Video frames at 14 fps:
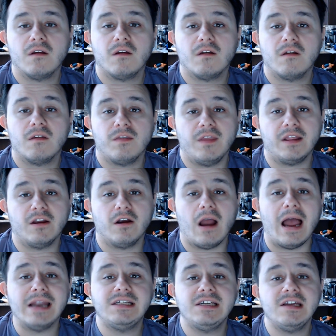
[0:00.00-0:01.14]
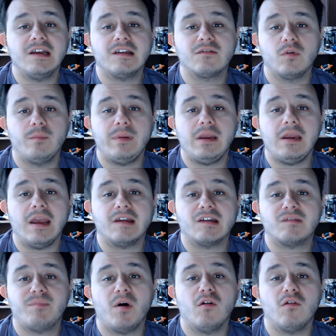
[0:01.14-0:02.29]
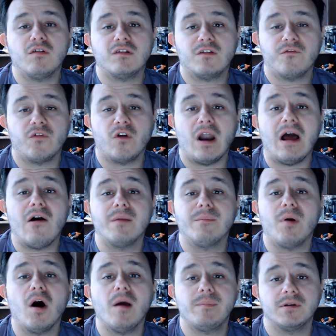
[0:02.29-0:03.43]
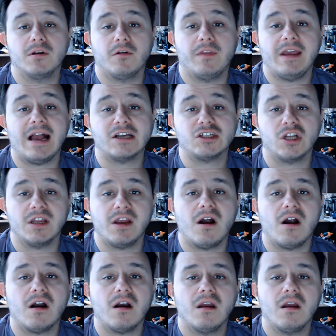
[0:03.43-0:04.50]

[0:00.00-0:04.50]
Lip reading: That their ideas would be exposed for how unpopular they actually are.